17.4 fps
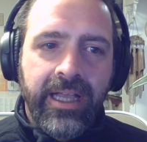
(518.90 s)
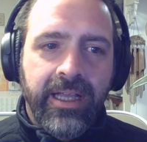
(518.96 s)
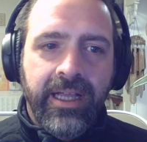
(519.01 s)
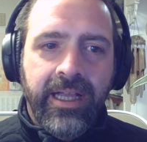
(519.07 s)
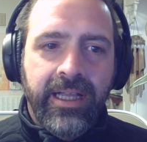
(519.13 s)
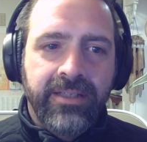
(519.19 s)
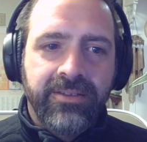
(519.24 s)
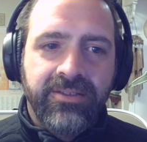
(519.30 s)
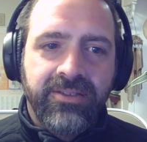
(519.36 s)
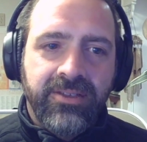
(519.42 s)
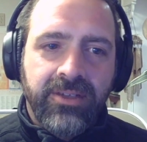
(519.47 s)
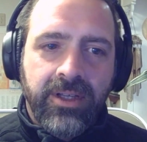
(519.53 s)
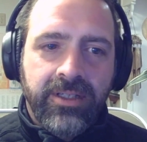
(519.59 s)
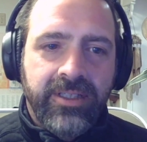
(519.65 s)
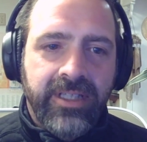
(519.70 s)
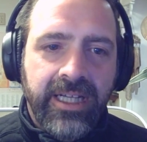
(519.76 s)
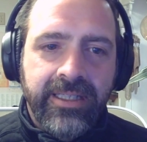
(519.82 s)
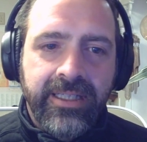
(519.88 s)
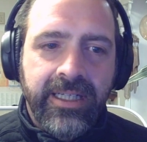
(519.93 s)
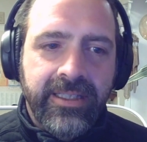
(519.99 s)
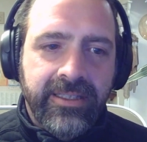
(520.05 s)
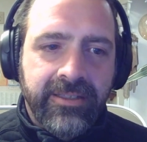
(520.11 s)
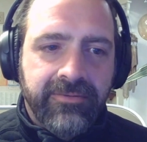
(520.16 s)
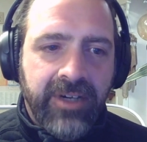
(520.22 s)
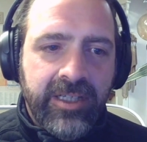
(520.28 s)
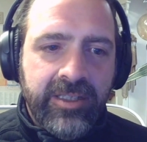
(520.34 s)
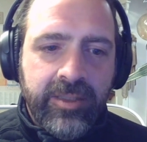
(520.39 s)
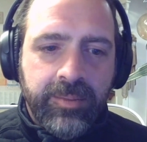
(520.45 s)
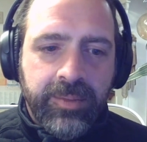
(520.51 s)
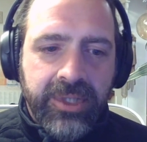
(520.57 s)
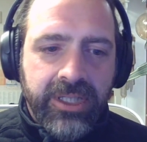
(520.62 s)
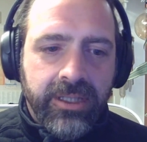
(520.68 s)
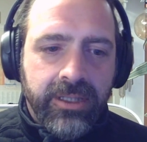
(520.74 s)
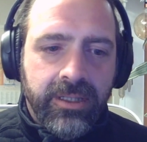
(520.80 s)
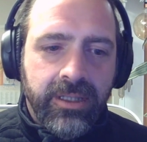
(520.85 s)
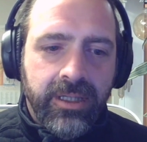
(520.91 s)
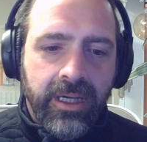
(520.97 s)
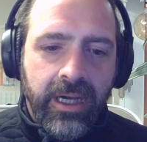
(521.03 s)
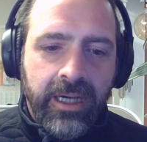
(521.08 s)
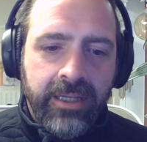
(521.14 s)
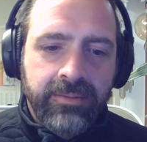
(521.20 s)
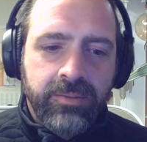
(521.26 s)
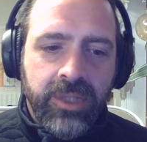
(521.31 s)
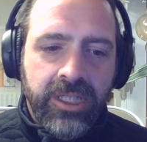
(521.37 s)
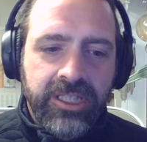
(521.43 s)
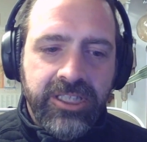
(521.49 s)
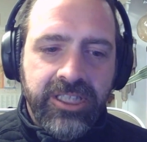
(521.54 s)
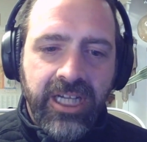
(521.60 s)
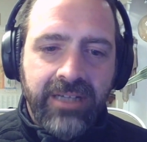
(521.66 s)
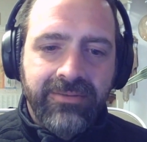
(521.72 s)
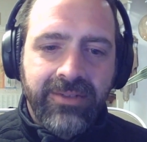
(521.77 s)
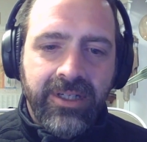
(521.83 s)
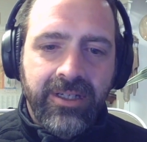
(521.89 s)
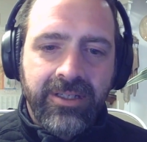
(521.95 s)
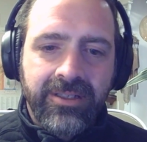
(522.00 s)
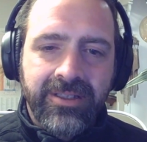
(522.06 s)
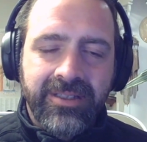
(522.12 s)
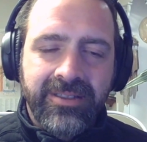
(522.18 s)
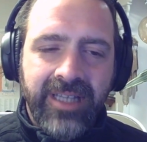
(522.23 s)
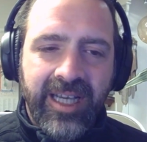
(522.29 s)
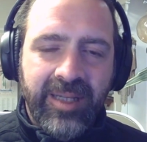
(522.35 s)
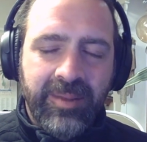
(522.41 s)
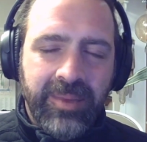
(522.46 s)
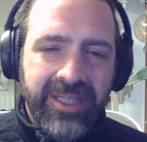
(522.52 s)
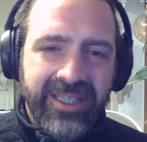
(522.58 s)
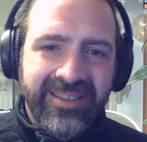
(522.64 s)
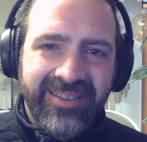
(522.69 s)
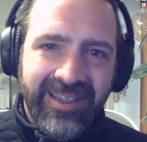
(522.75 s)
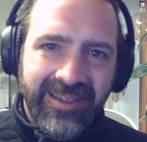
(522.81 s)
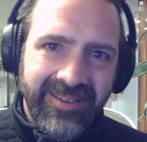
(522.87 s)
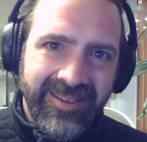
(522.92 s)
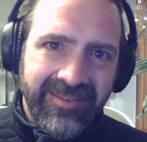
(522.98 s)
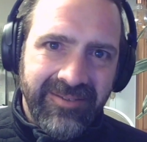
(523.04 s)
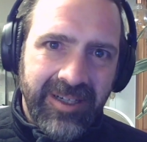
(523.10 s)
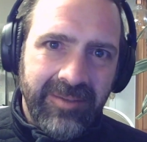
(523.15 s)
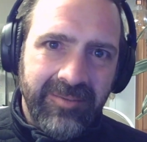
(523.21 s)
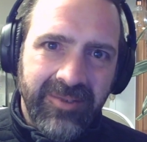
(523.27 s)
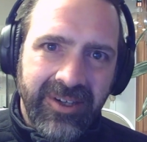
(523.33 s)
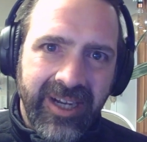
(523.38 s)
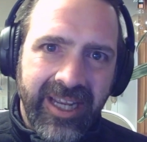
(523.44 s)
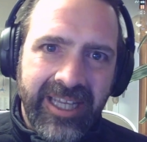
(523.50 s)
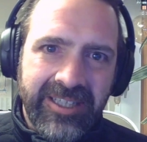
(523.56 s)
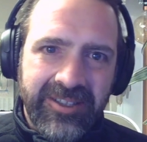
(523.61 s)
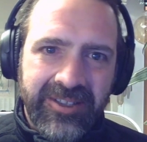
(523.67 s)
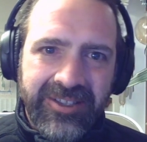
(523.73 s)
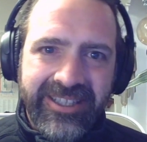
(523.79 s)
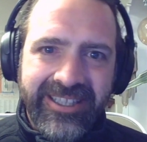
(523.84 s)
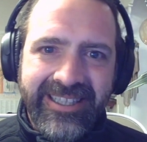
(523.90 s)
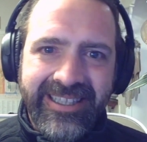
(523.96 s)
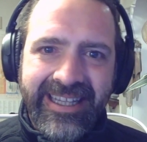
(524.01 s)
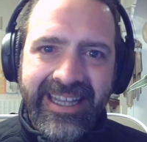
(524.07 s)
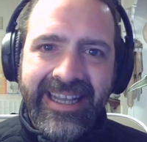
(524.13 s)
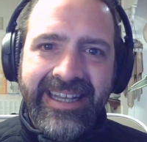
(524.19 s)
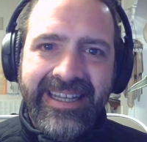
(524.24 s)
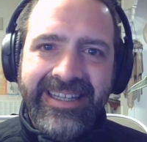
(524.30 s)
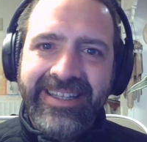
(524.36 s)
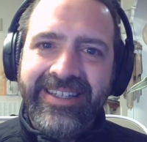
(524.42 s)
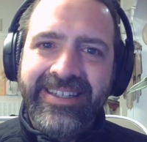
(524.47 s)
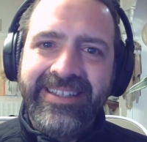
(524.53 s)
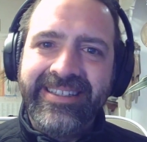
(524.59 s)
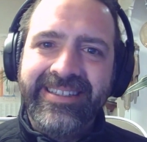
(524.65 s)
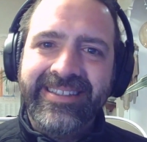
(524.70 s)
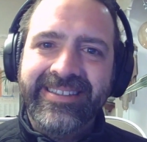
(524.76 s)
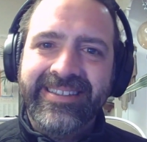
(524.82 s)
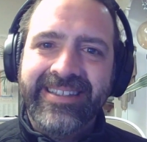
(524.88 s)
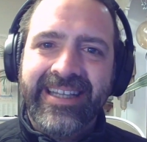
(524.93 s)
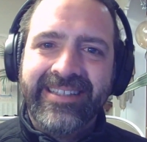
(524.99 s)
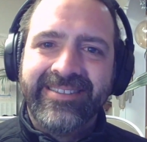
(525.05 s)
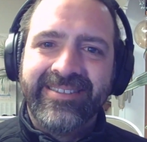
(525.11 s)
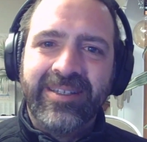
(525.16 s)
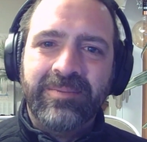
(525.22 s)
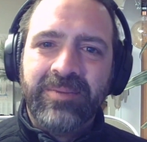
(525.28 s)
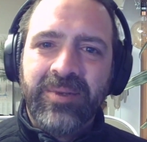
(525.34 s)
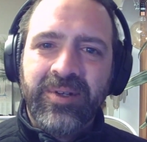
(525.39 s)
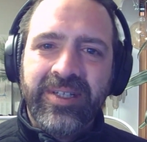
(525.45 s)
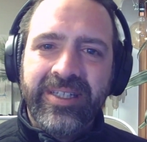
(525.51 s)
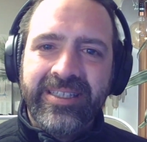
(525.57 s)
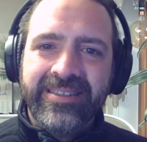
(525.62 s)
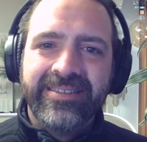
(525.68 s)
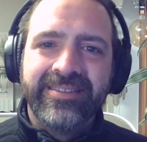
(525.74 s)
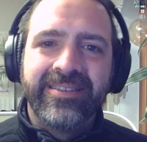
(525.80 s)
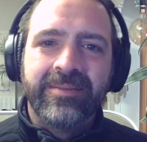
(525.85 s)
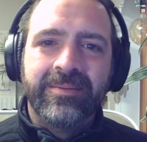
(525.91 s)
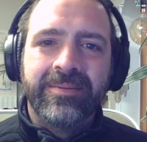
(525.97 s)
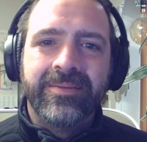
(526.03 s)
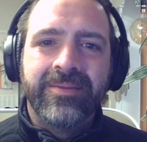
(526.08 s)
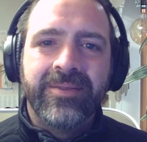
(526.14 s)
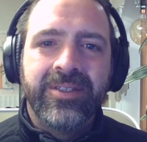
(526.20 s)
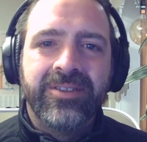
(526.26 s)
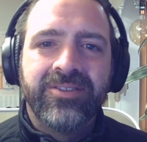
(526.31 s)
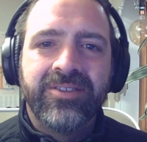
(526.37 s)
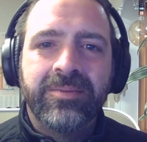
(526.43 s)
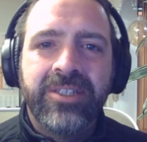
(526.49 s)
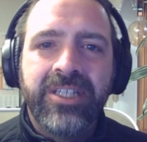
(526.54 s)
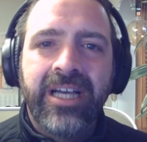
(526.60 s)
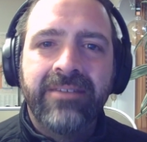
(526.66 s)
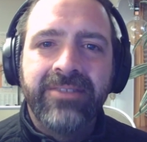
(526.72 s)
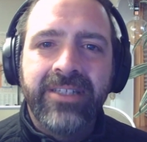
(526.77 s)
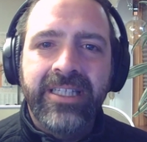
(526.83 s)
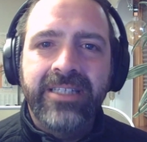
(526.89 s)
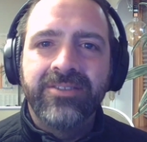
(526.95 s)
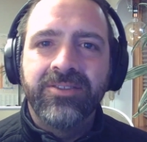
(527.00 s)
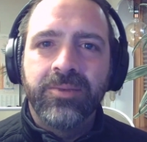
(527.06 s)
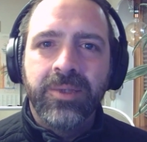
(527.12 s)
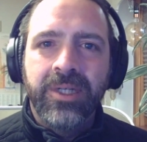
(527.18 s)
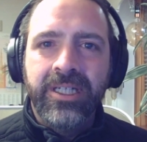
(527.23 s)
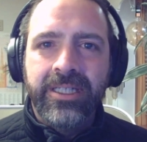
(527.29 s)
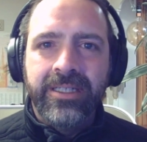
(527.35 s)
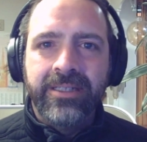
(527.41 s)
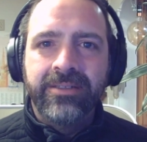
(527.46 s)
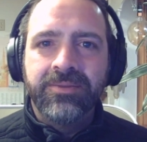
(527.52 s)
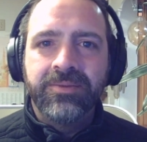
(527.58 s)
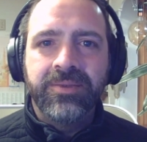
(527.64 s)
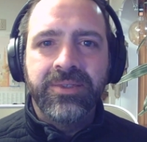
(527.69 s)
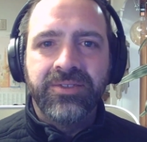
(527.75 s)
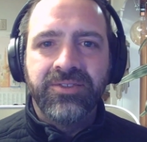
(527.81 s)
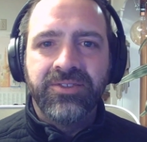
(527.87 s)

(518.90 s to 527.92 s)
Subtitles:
As a .NET developer, I run Java all the time because I develop for Android, and at some point, some Java gets run with